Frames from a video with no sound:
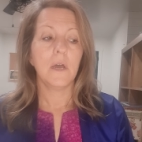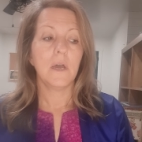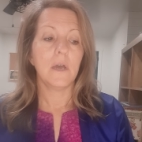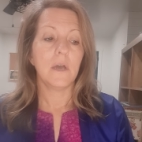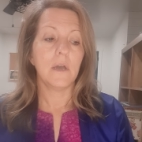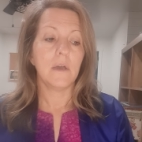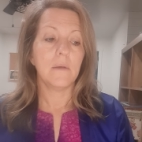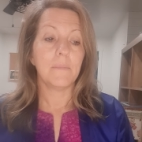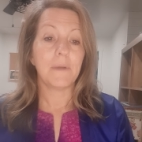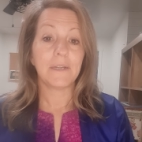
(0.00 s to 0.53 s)

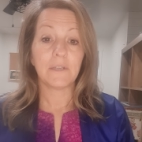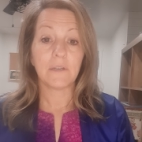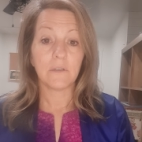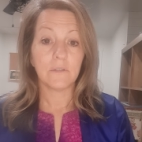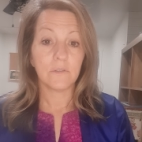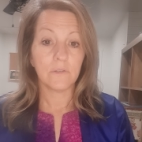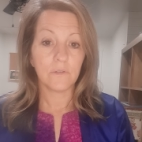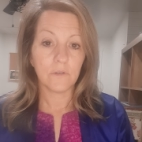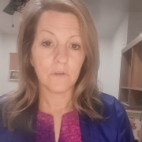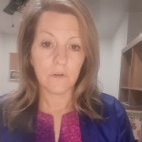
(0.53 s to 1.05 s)
um, I
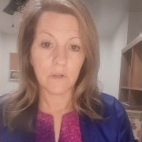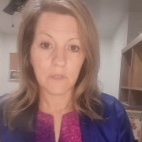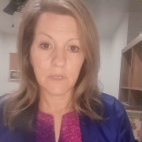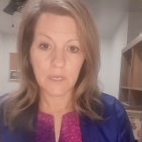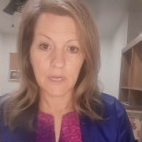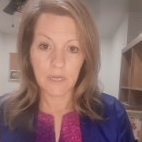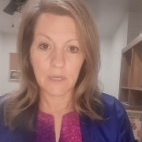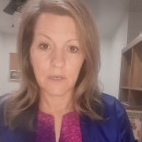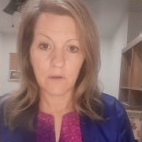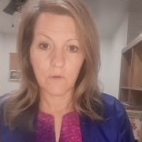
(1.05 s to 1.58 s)
toss and turn all
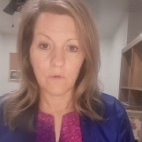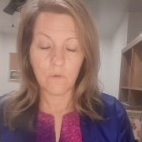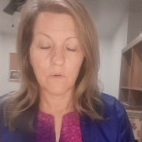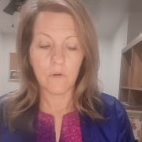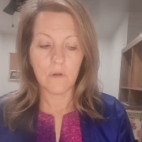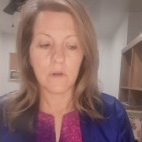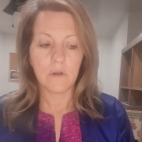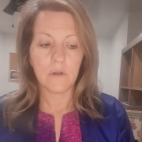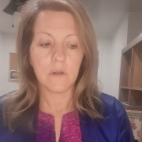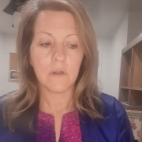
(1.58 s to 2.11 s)
night,
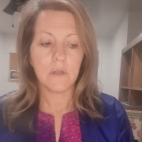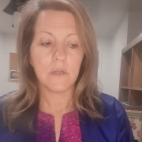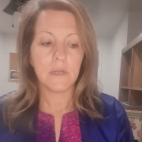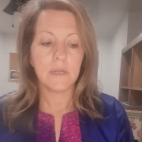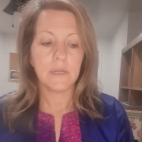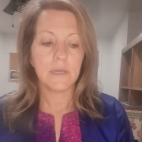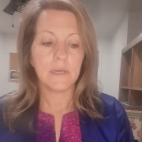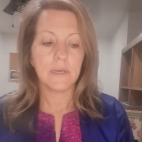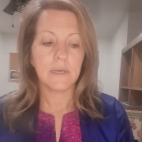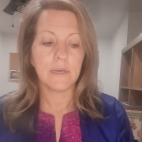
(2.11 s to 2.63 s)
or
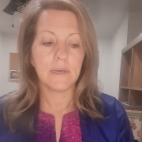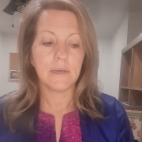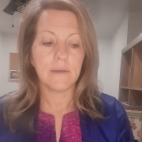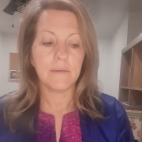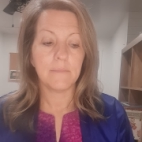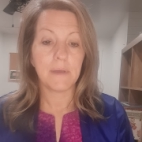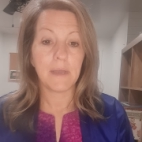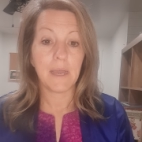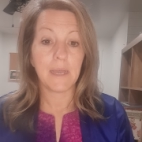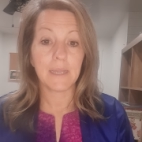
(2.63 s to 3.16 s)

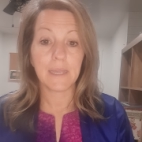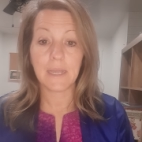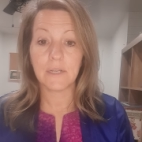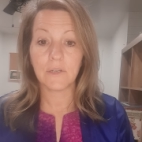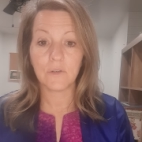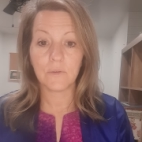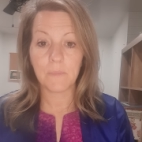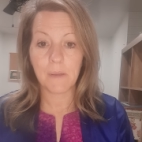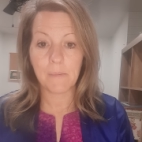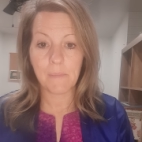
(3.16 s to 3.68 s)
um, I can't
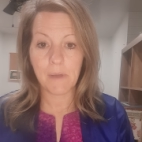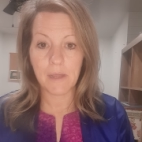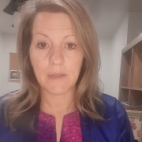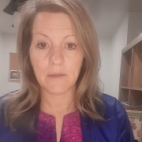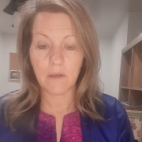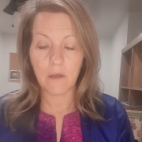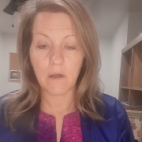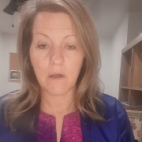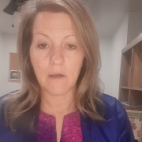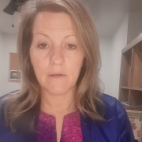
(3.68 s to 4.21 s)
turn my mind
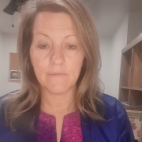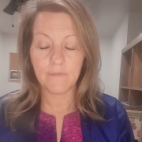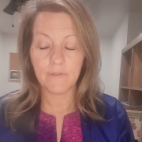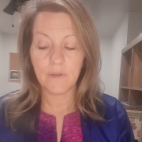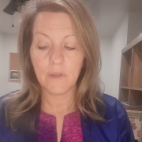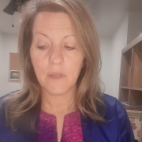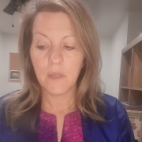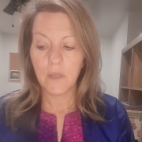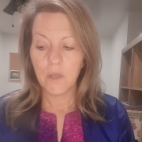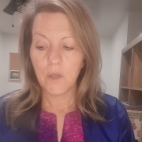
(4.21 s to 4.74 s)
off,
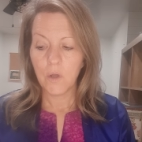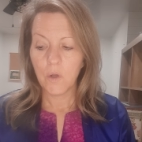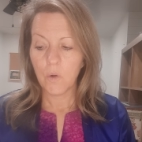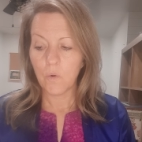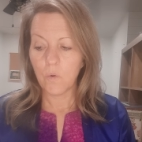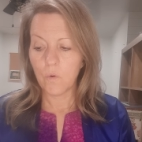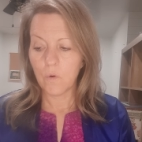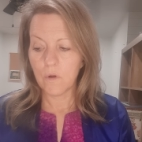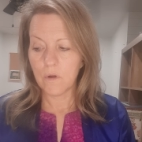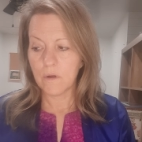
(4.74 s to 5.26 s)

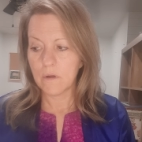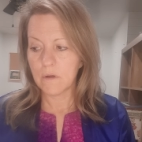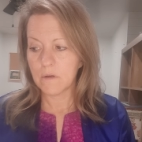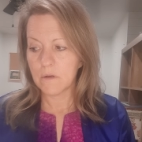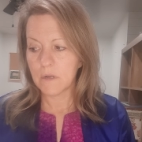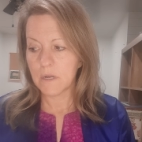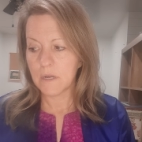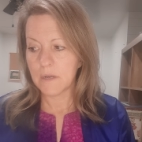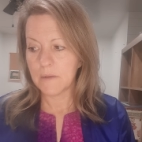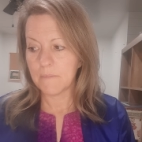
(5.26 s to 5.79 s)

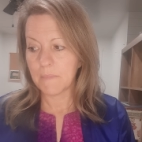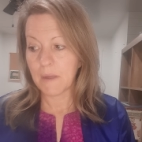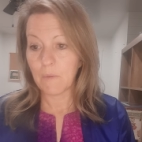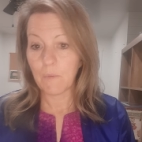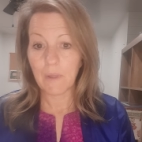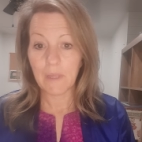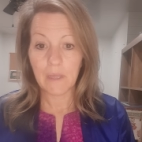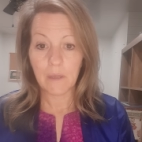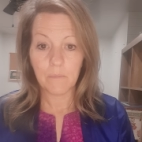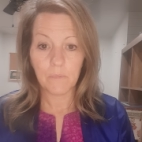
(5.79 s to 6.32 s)
or um, I
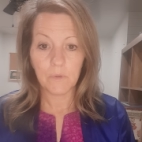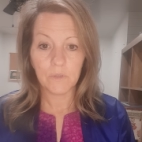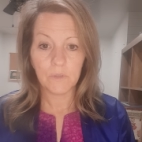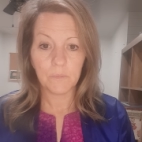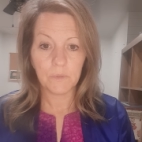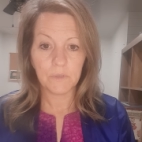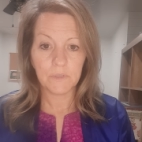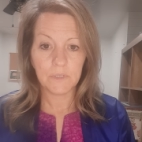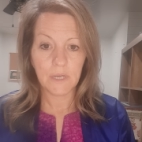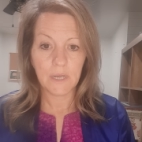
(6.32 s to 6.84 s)
wake up
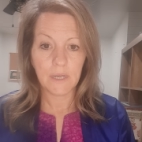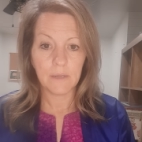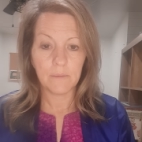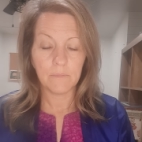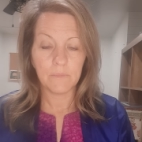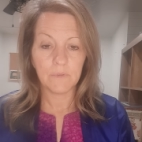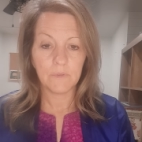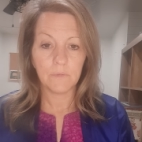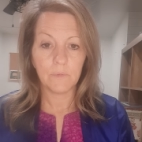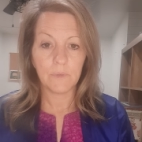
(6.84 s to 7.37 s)
multiple
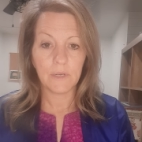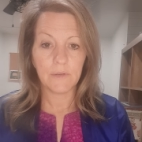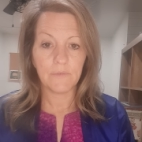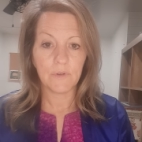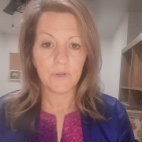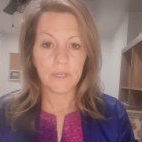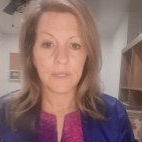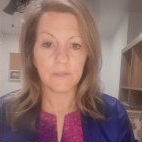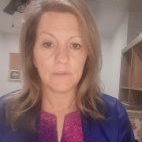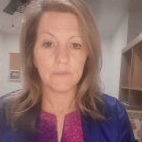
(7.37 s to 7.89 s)
times, whatever
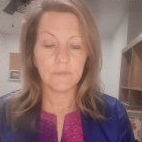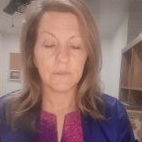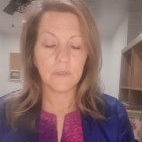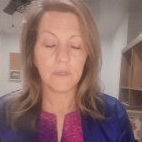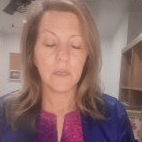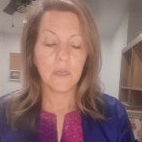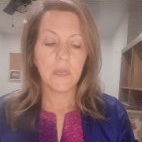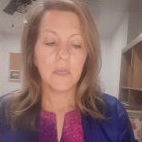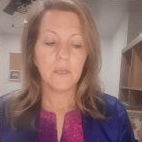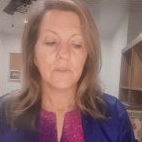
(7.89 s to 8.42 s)
it is.
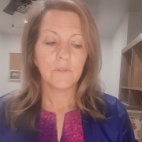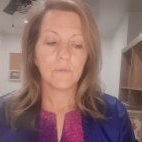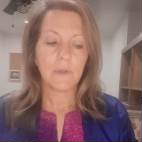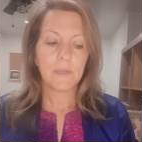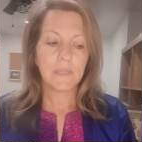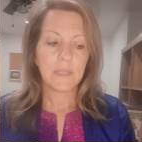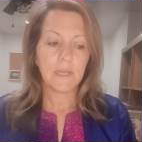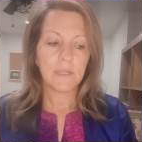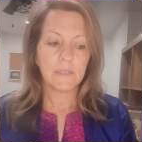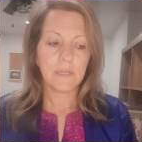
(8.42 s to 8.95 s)
So
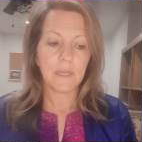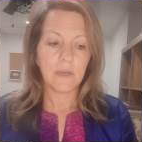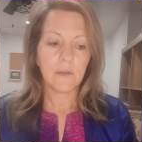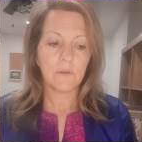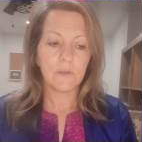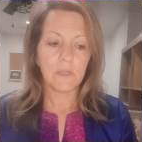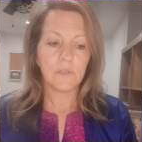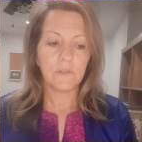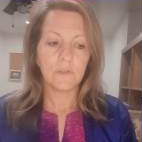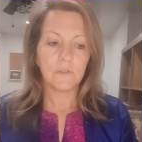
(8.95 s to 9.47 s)
write that down
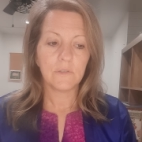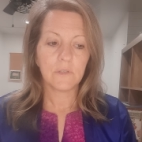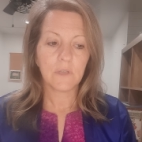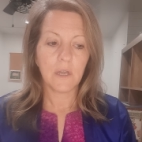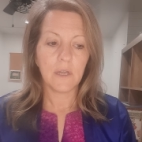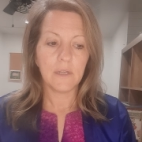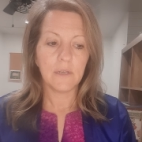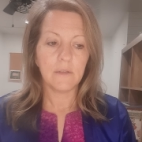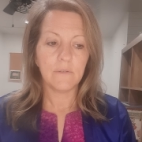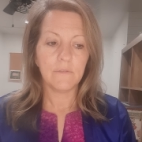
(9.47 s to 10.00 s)
and just
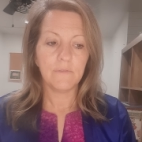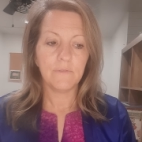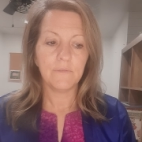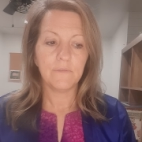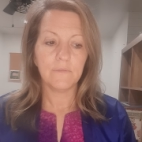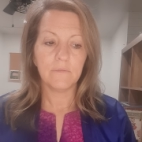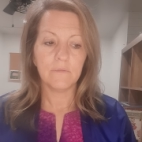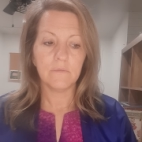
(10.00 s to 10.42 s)
kind of